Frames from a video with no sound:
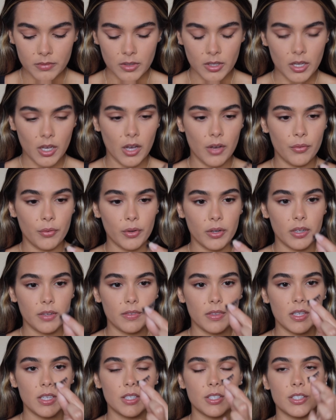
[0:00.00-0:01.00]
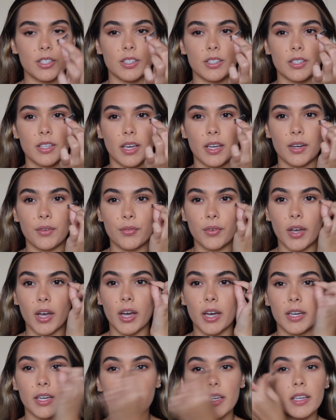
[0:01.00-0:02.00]
of one of these, just kind of
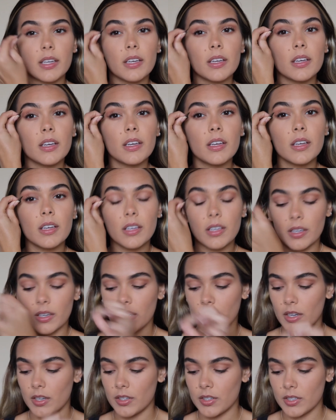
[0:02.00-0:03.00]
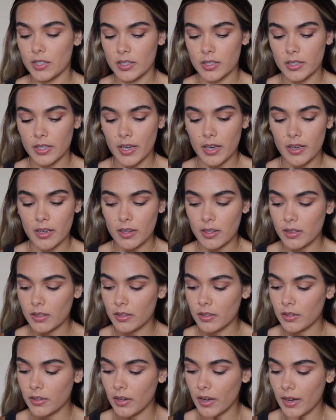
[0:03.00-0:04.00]
cut it and just get a
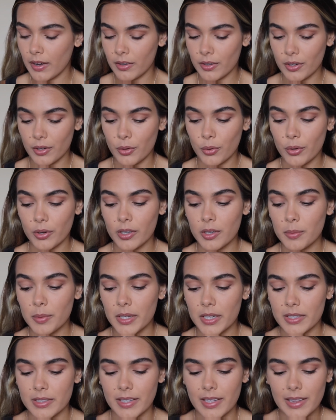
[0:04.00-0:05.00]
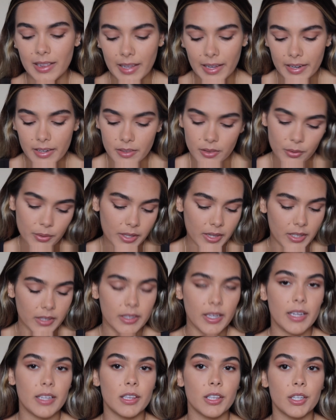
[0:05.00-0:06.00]
little outer corner because I like the way that
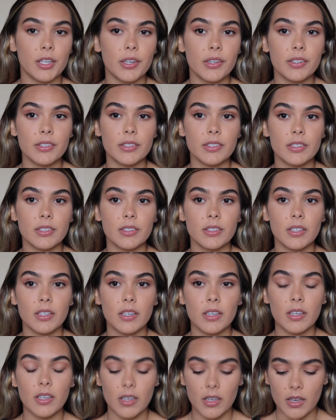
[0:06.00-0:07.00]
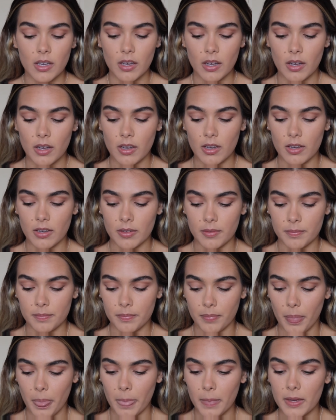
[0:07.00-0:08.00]
that looks,
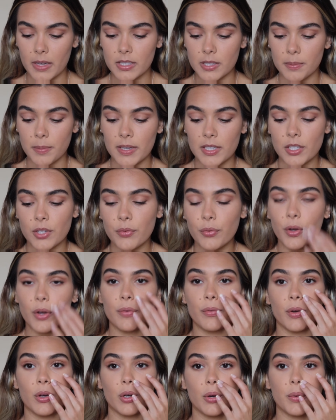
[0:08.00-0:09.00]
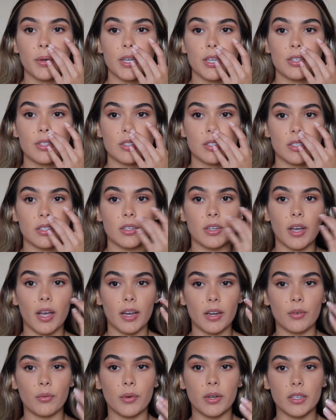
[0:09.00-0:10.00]
especially for a photo where you still
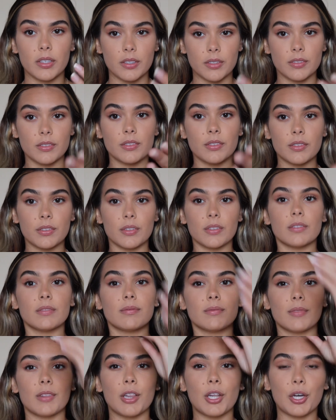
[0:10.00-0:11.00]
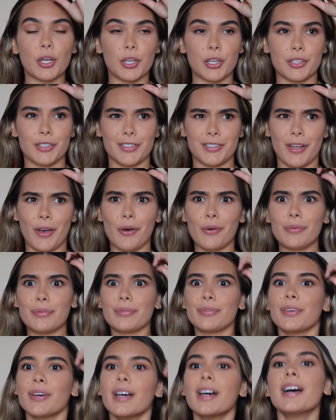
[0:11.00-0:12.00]
kind of want to look
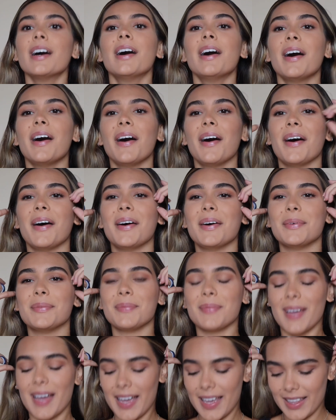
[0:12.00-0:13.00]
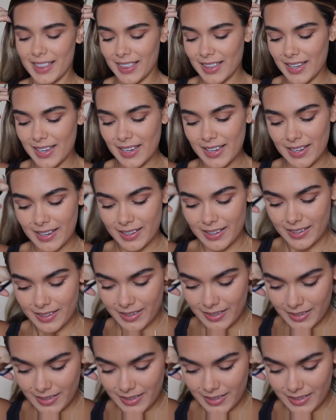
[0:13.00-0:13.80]
yourself. I think